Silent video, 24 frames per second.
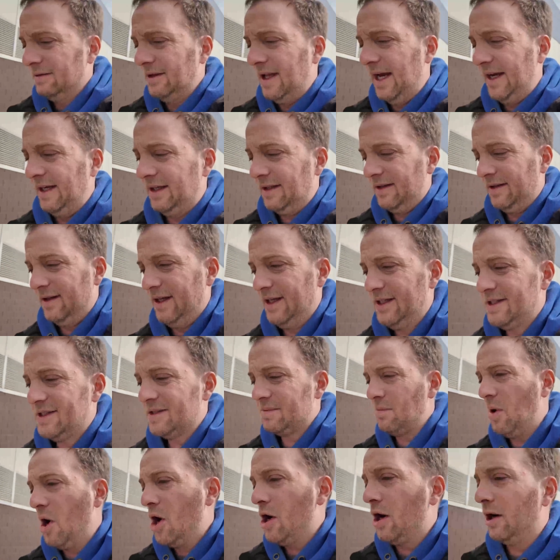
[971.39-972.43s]
Like,
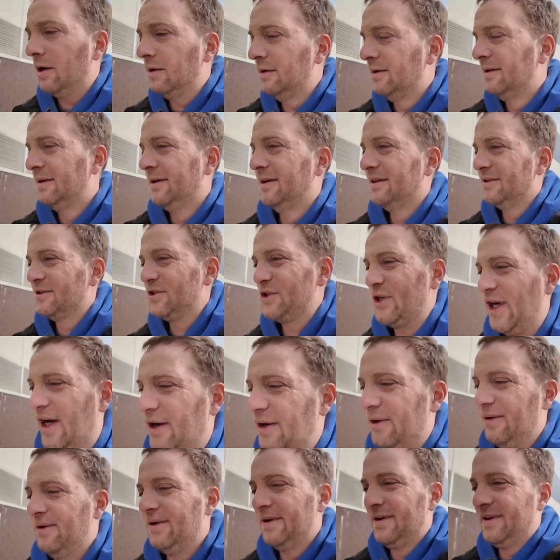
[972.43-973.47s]
it's small.
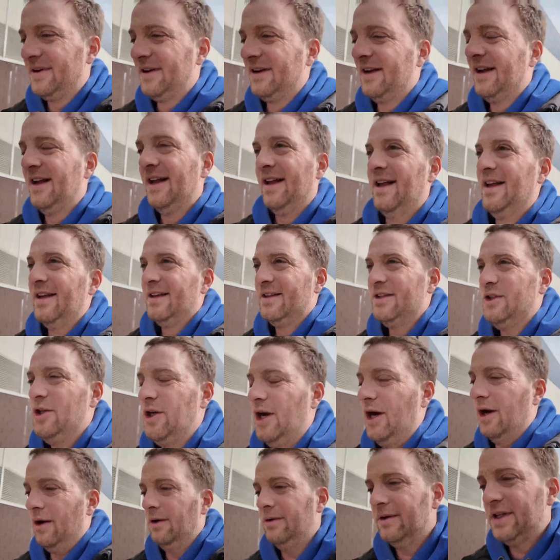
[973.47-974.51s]
So,
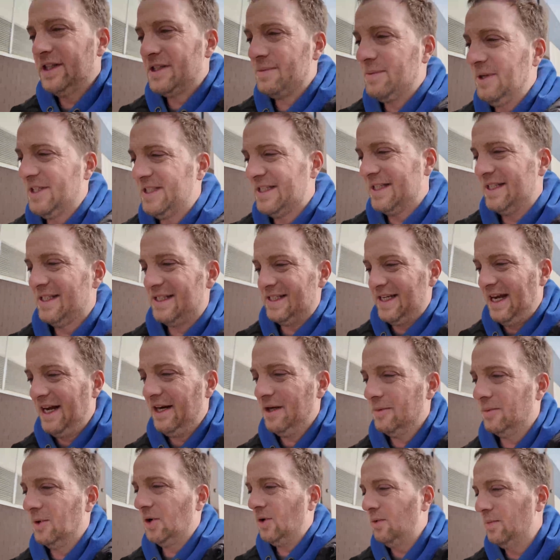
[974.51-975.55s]
you know, it's been
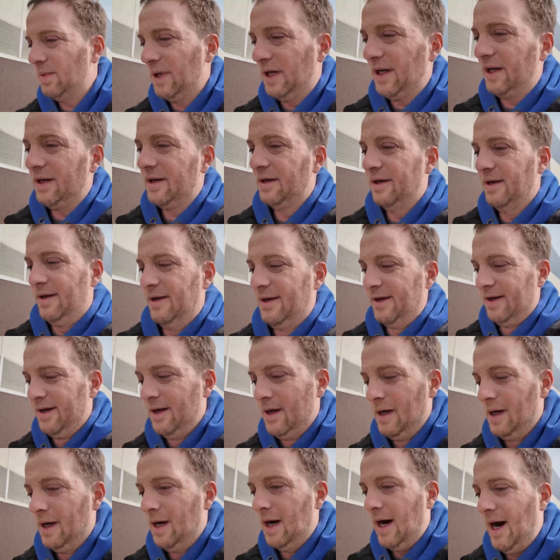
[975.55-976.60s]
sustainable, but
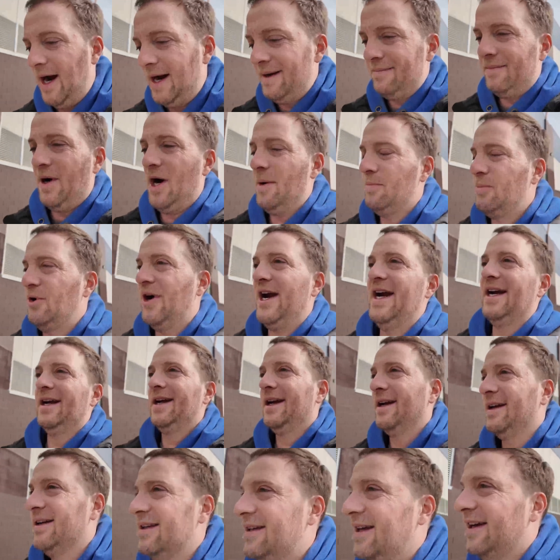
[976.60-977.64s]
I'm
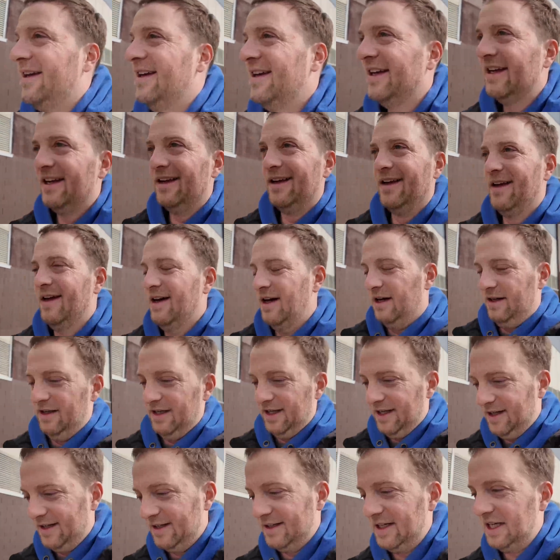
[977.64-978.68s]
operating
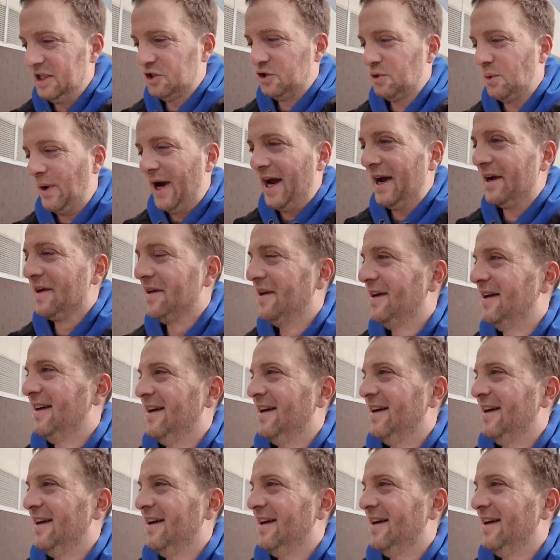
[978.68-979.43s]
in a niche way.